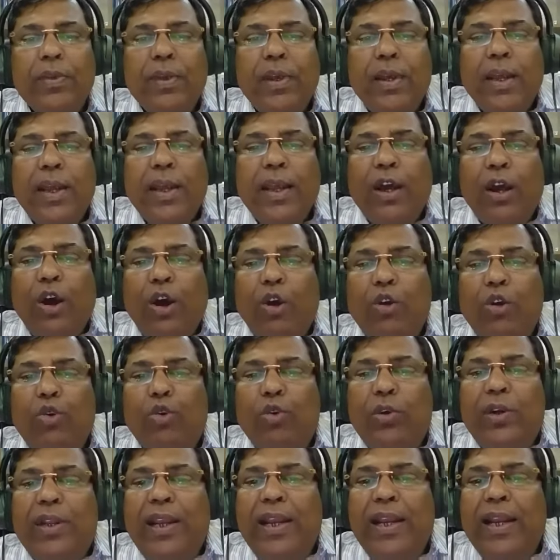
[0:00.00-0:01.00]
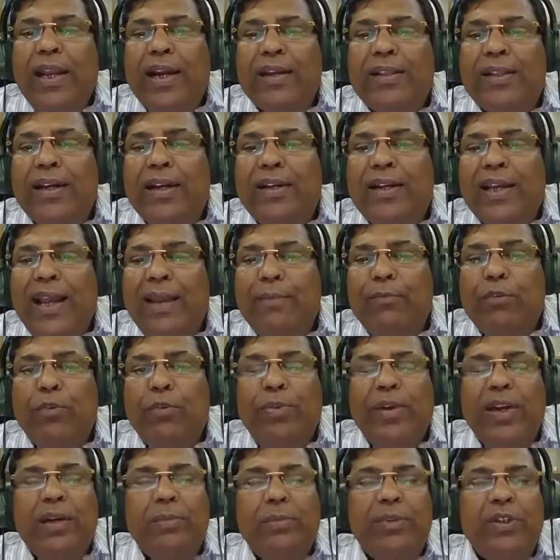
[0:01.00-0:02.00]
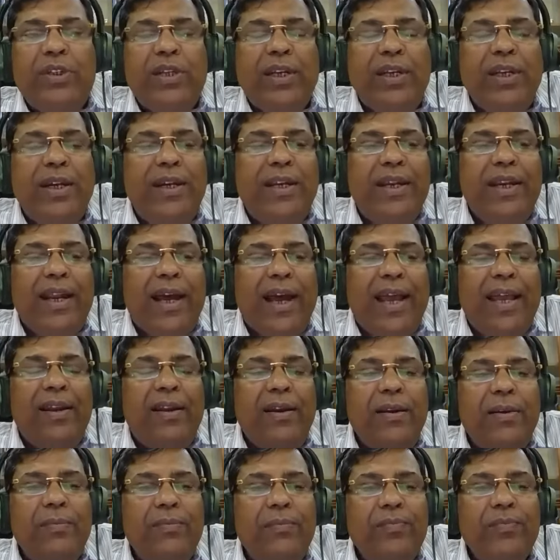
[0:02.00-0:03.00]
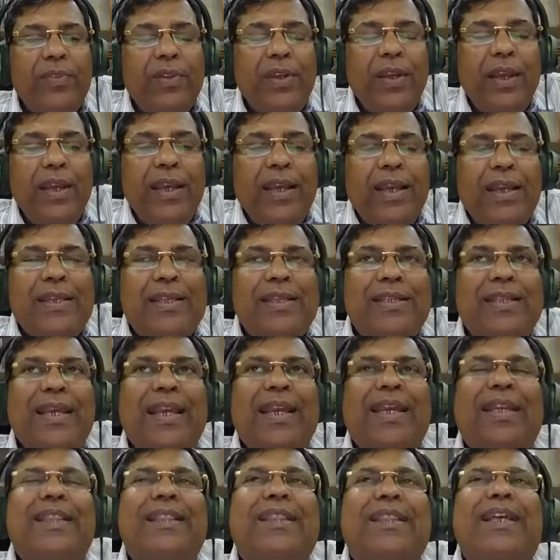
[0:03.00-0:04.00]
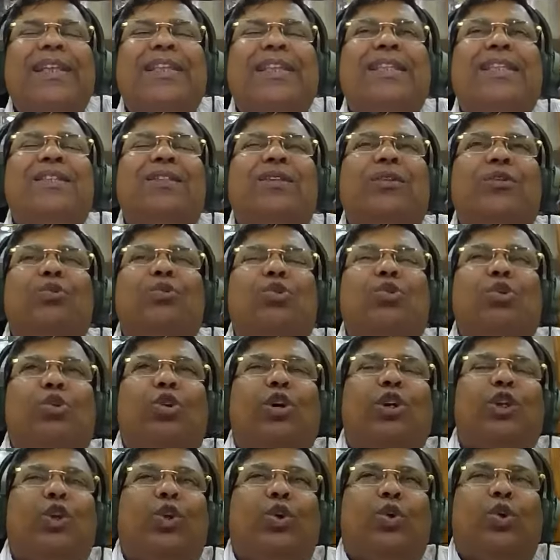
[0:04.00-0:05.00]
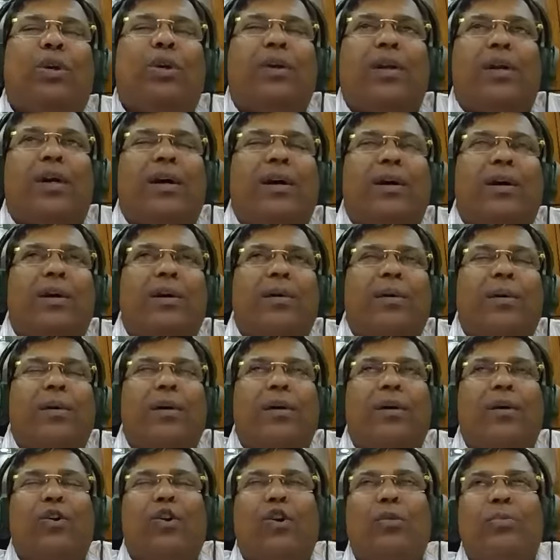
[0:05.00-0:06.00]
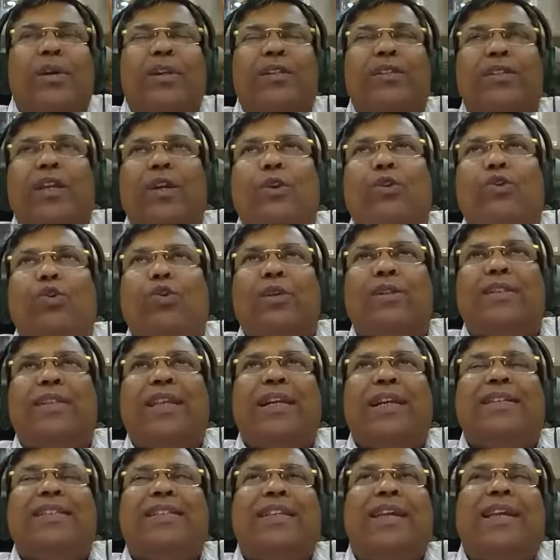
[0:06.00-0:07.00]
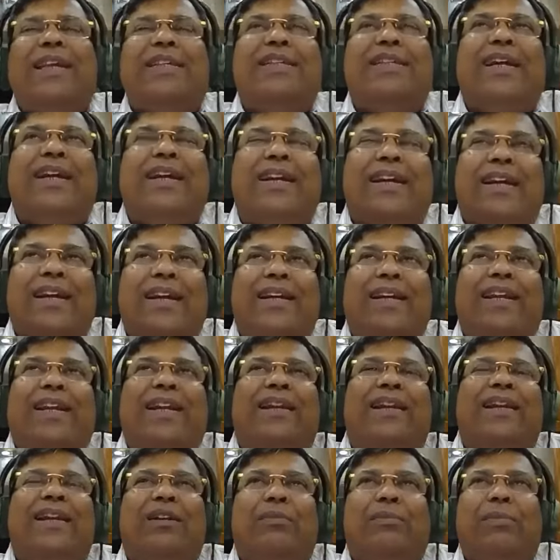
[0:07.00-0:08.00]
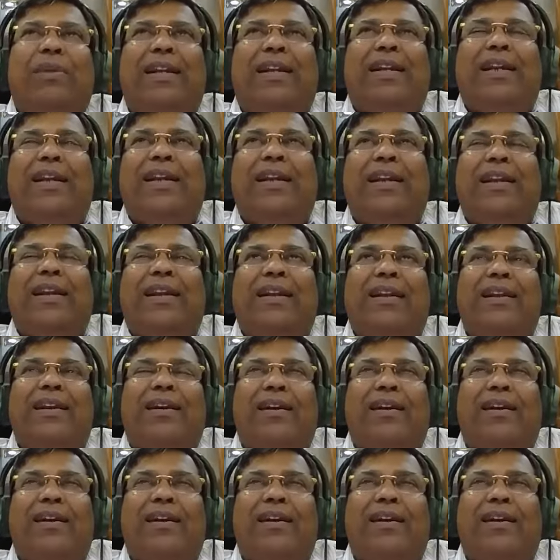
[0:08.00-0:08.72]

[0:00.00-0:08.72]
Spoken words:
How to deal at the time of admission and denial? See, this, though your Commercial Courts Act says that content admitted and